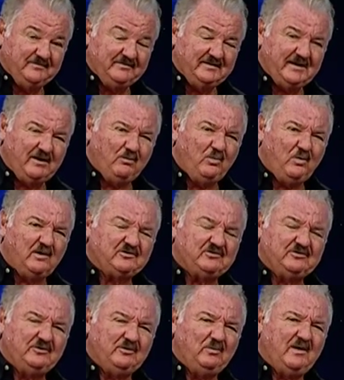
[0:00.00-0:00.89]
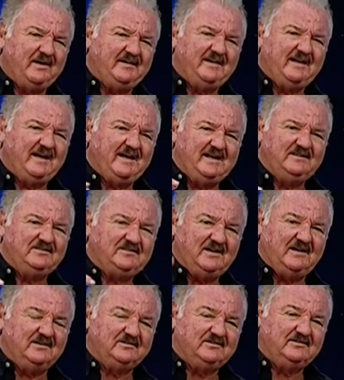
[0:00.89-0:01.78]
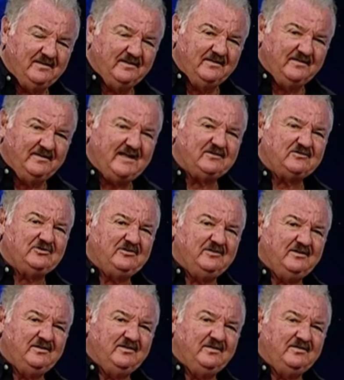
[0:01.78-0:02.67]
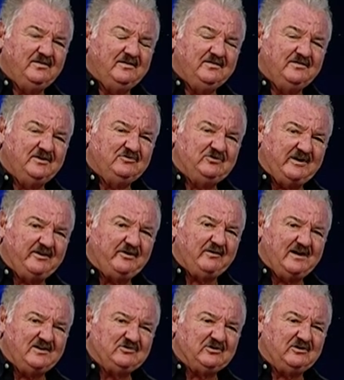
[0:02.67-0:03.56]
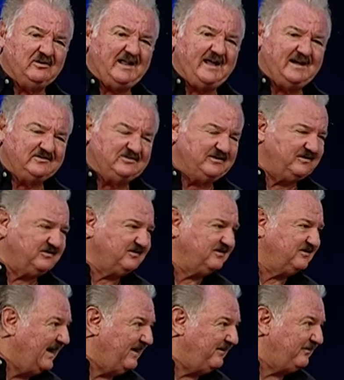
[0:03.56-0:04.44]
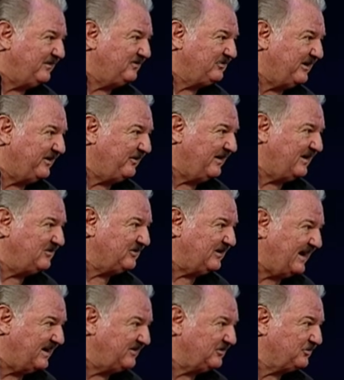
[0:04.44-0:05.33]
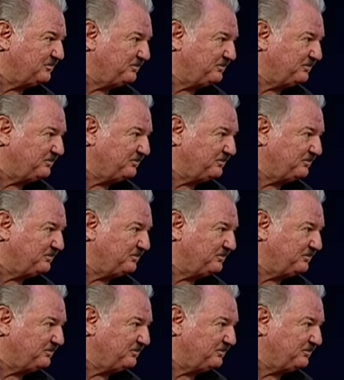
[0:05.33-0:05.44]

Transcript: Now, what's the one day he says? That's the generational exodus. Every generation has its